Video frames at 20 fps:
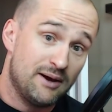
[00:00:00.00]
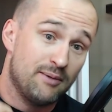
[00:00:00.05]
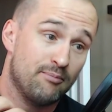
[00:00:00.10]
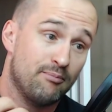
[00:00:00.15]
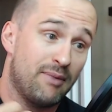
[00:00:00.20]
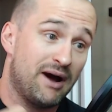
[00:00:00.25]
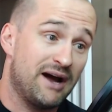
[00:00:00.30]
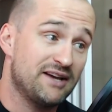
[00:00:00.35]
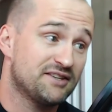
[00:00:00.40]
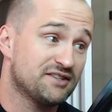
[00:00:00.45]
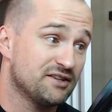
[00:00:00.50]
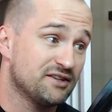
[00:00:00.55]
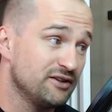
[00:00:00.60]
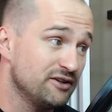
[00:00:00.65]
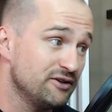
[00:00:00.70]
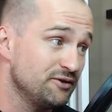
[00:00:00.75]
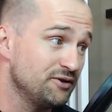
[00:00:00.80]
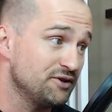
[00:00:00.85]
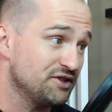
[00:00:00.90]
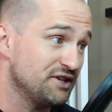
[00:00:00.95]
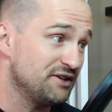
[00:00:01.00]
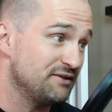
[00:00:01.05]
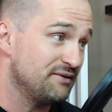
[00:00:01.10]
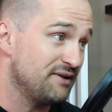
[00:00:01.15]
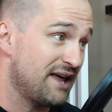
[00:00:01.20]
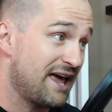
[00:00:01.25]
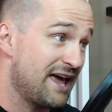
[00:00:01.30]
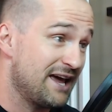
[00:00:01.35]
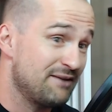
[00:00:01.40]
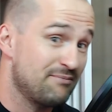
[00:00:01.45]
My solution
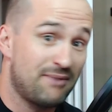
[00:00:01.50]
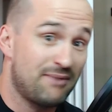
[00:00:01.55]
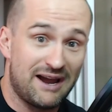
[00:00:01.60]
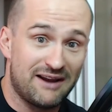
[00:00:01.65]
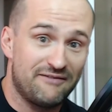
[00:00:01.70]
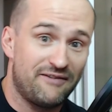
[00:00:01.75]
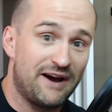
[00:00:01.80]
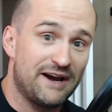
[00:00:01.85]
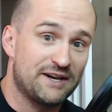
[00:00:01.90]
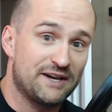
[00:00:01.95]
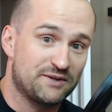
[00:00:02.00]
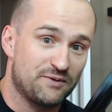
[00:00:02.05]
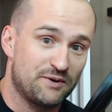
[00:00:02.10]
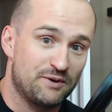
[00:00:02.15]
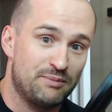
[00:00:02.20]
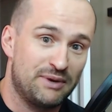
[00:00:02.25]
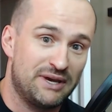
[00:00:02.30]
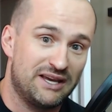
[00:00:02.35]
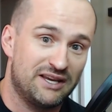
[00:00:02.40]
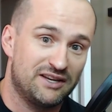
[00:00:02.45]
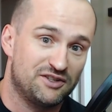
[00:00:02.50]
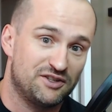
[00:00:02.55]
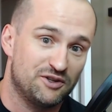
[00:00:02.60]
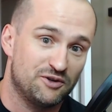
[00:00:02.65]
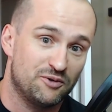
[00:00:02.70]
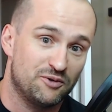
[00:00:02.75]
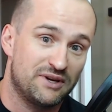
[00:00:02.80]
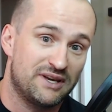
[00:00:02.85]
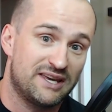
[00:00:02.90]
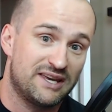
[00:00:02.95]
and my advice would be to